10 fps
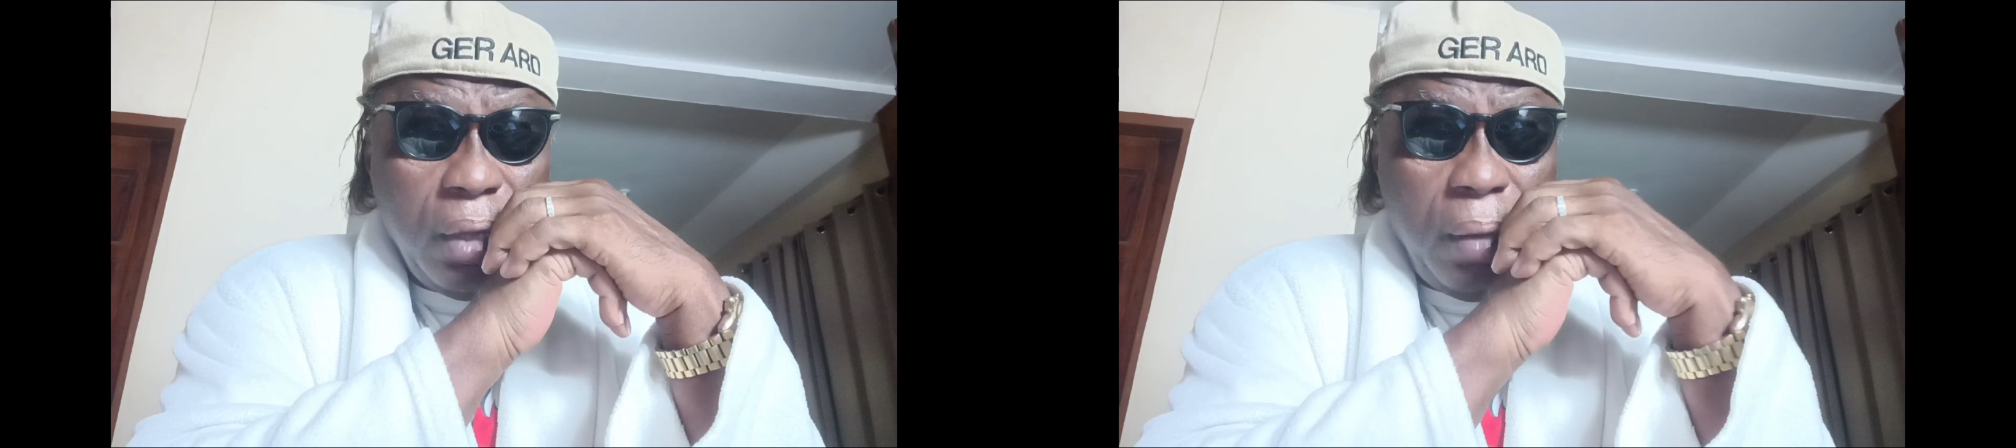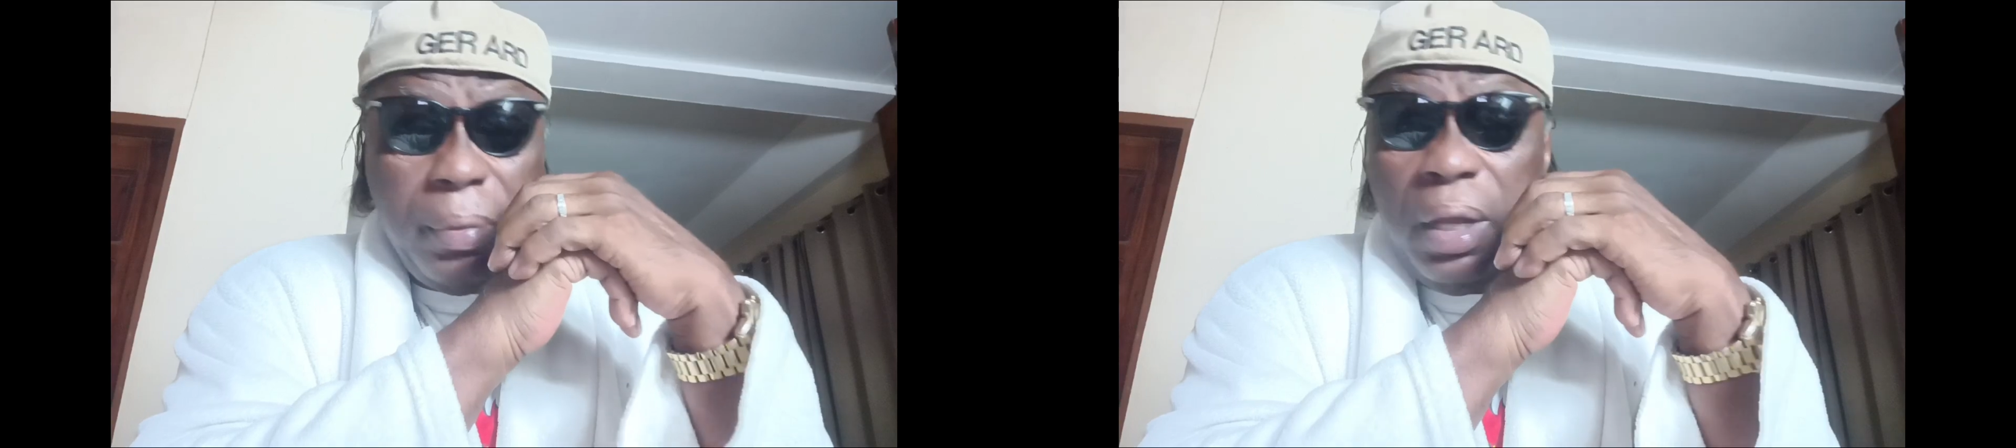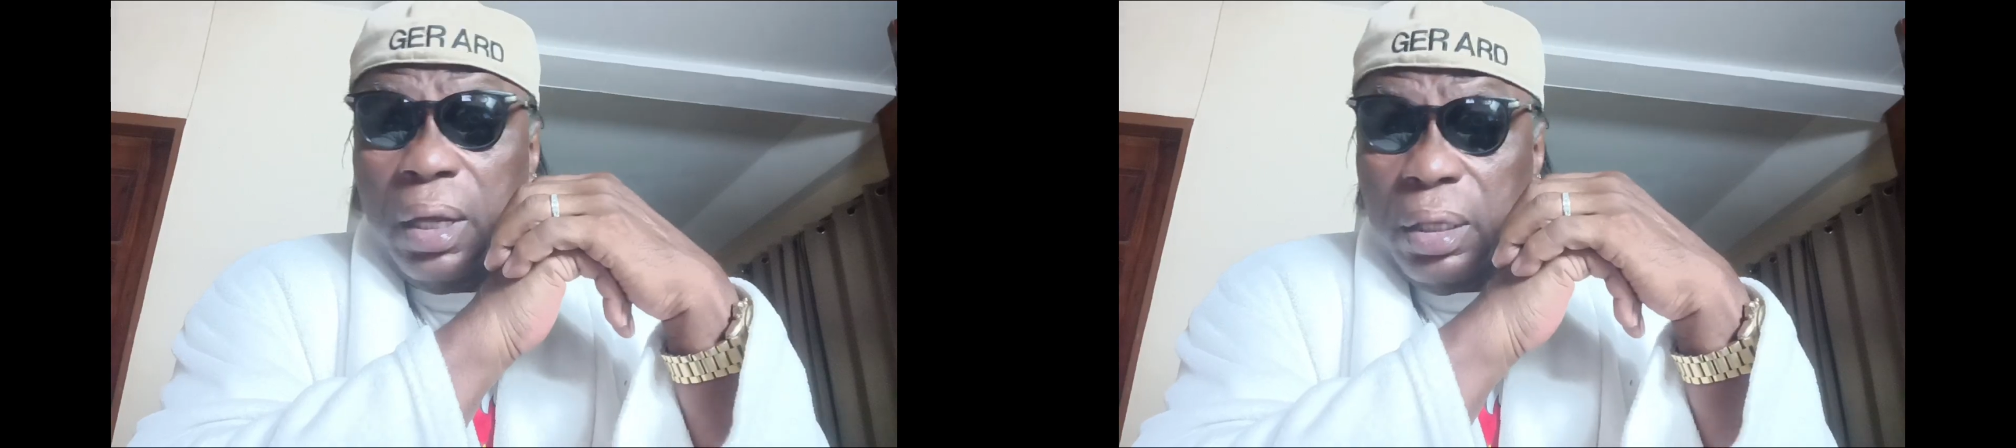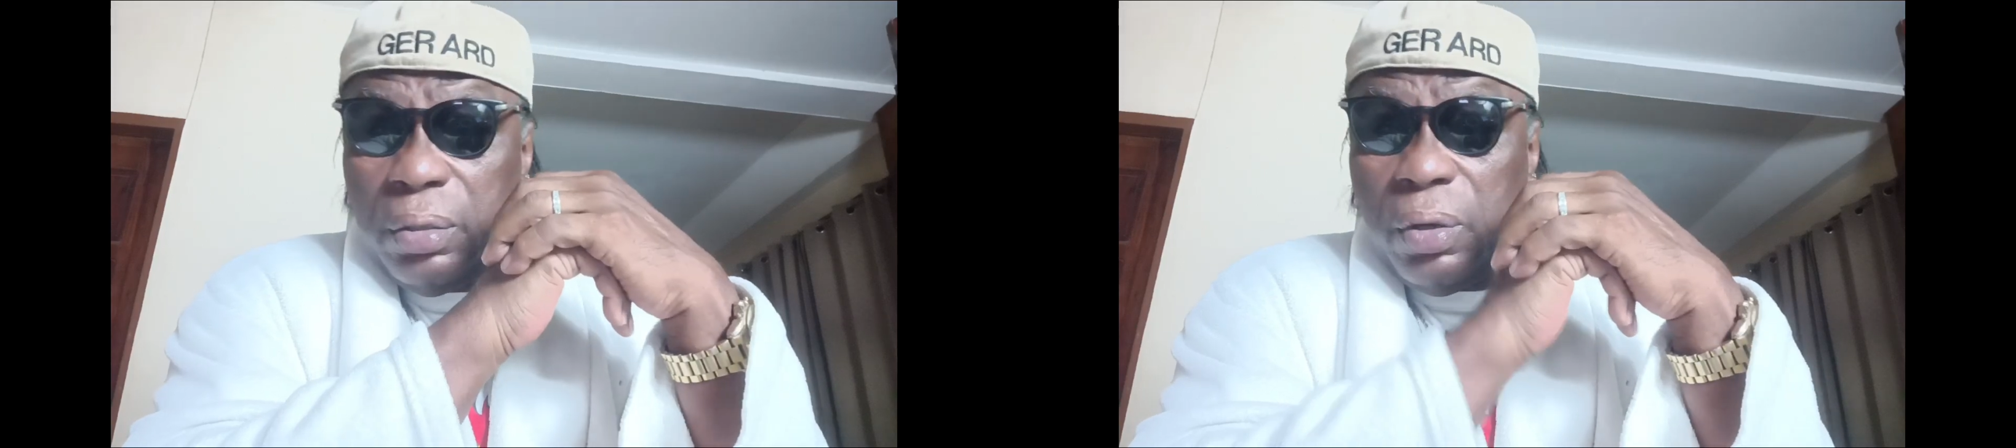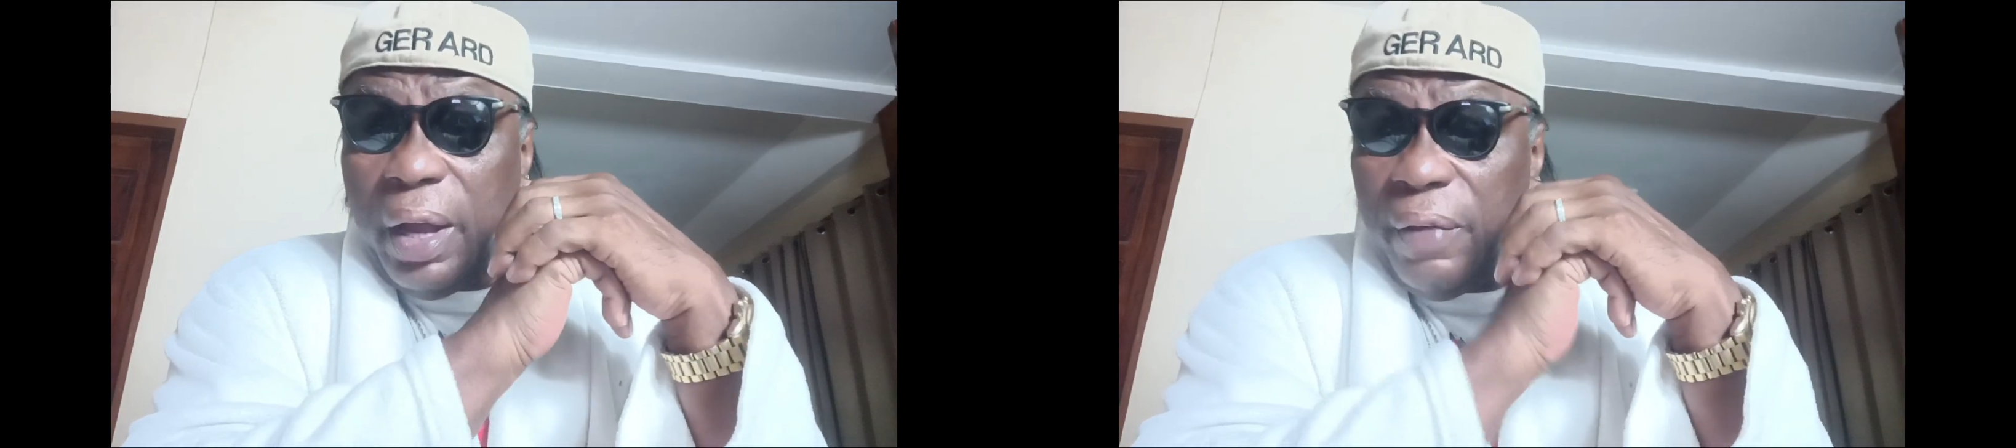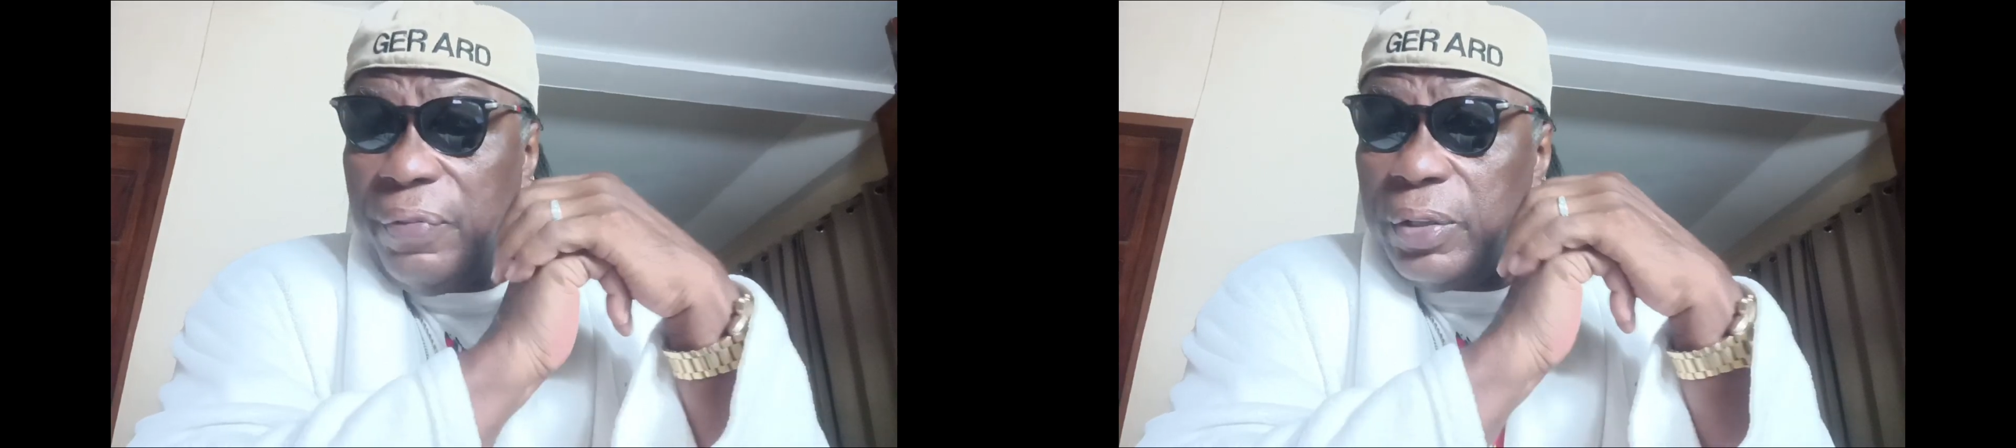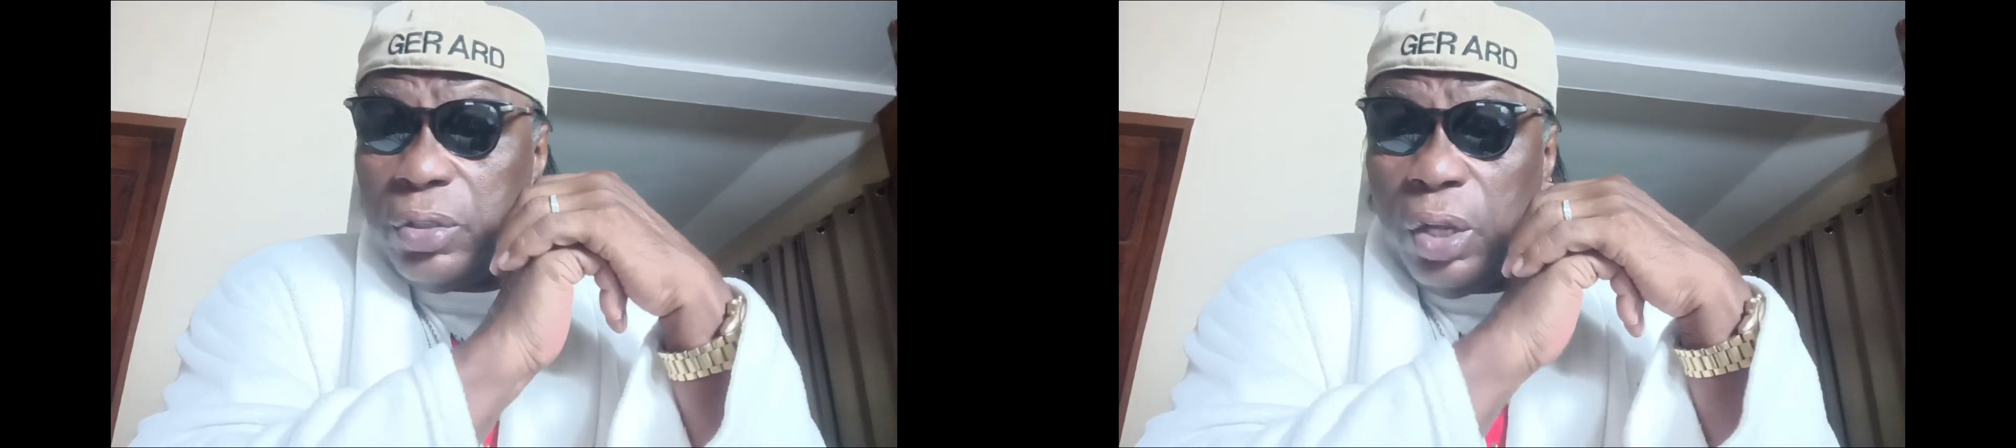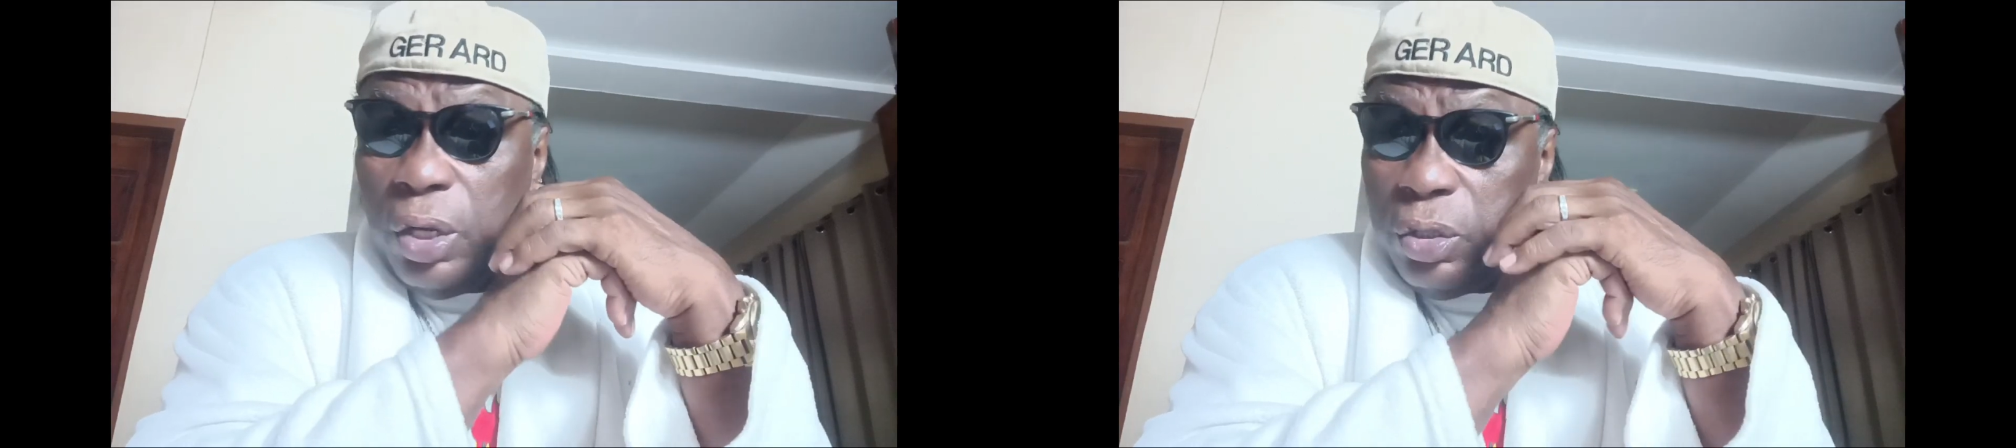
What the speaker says: I feel